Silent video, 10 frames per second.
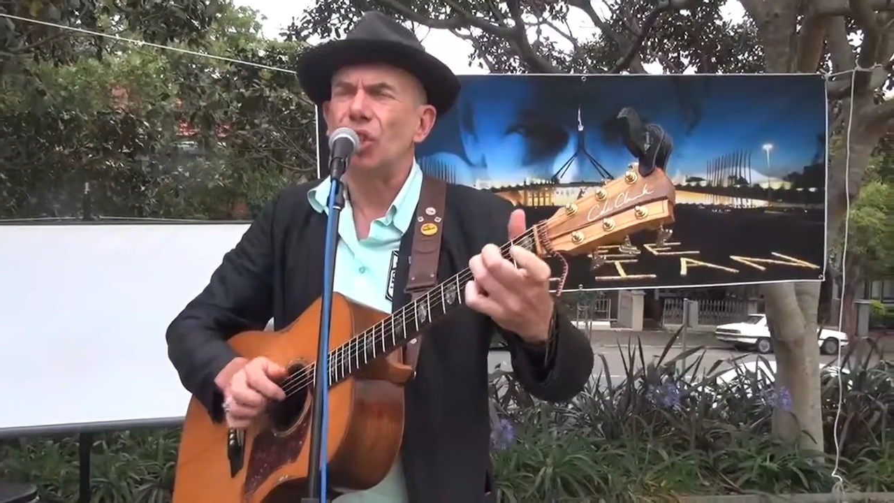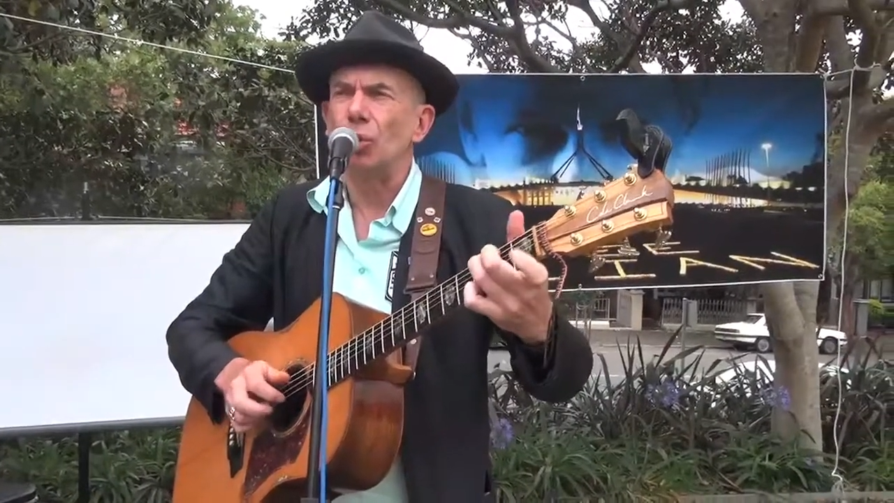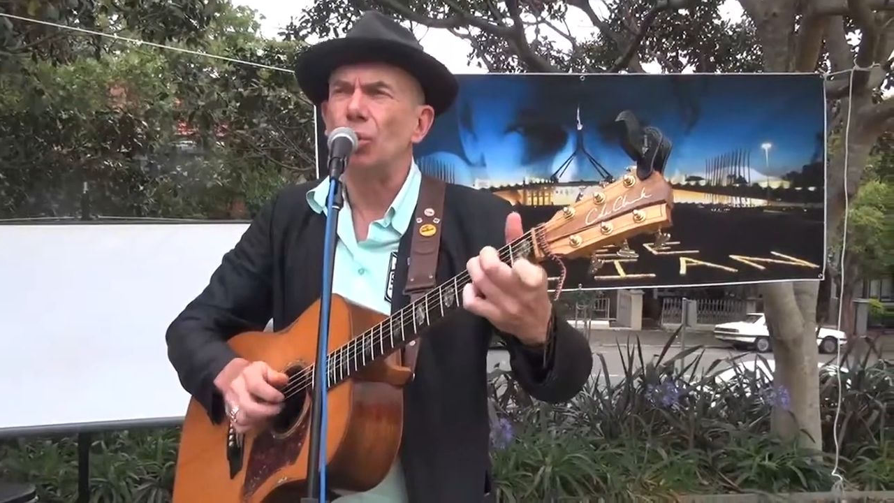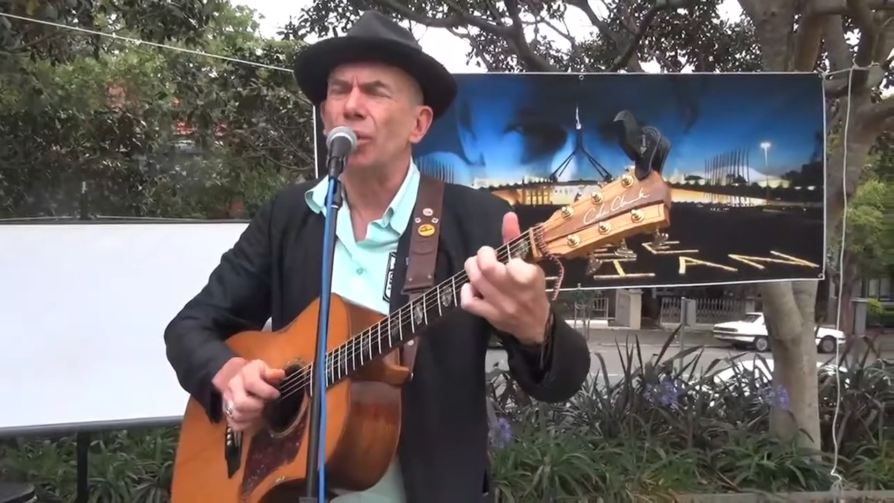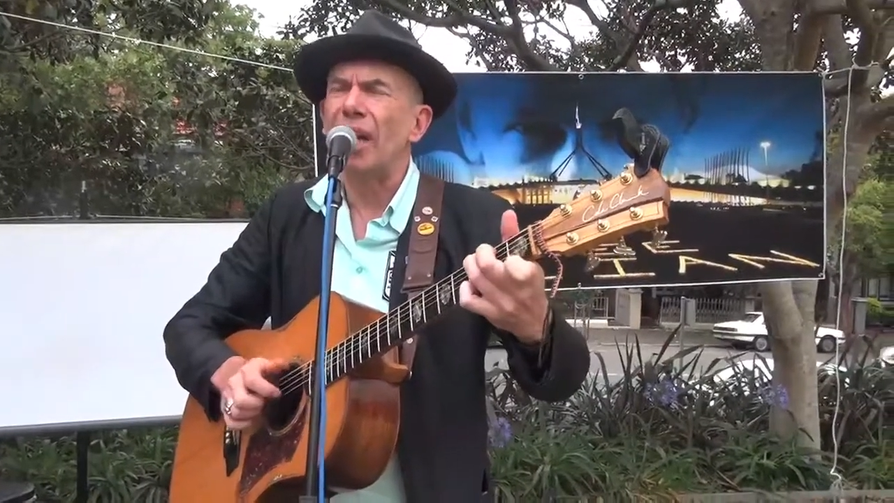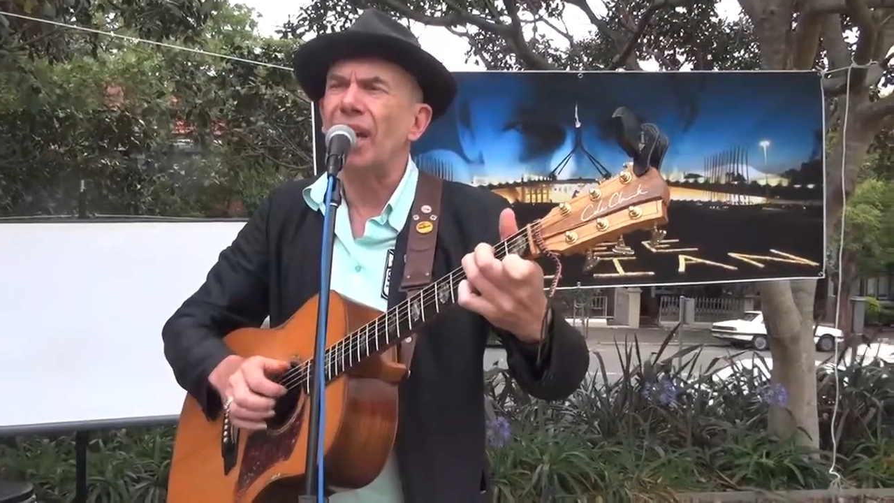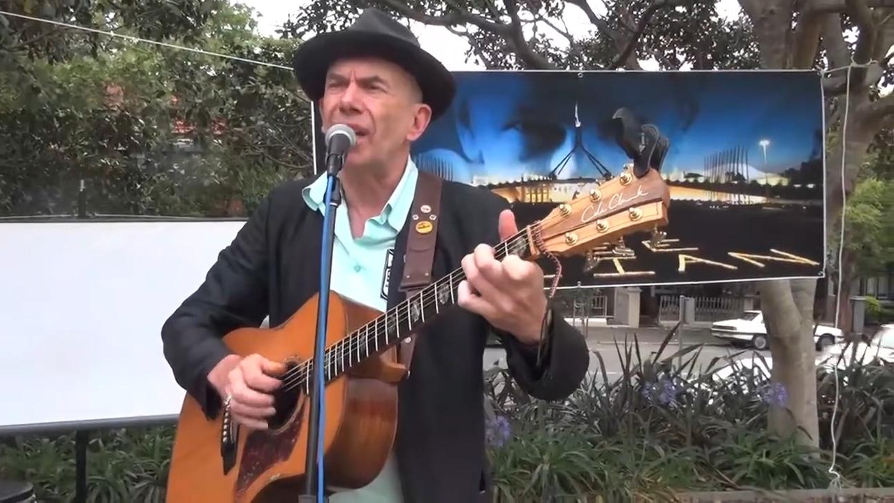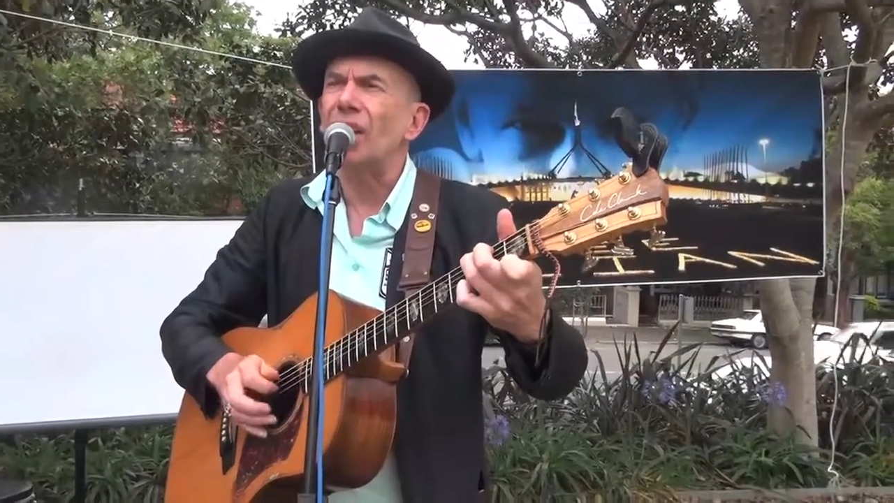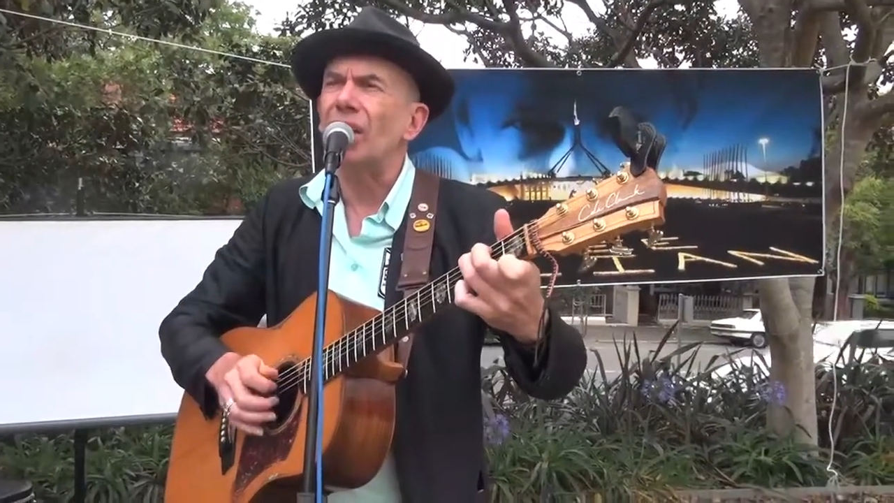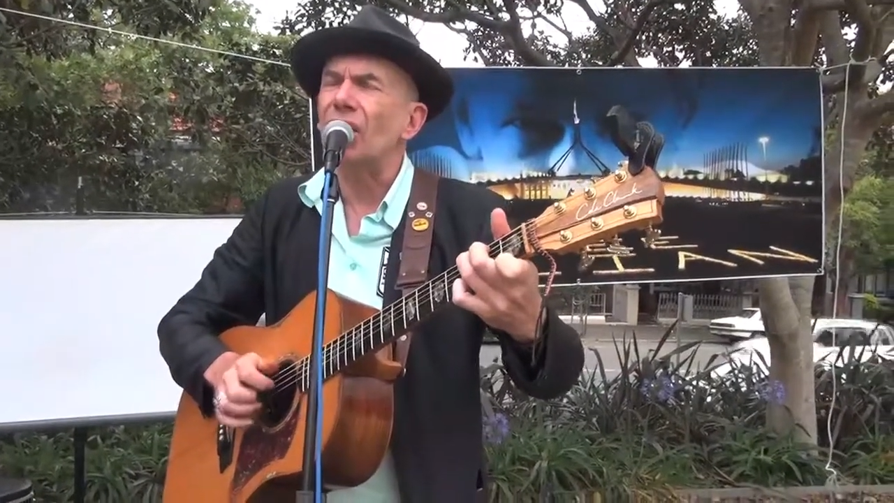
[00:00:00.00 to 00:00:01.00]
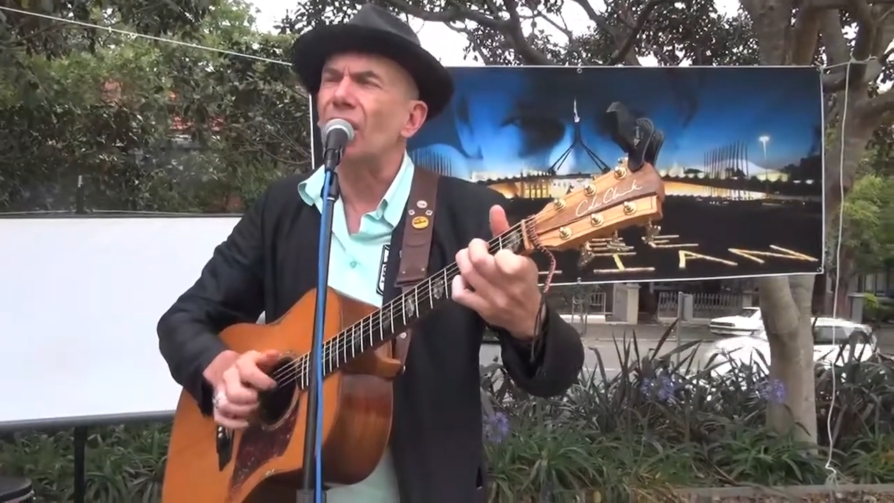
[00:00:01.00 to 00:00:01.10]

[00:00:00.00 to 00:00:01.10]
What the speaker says: shooting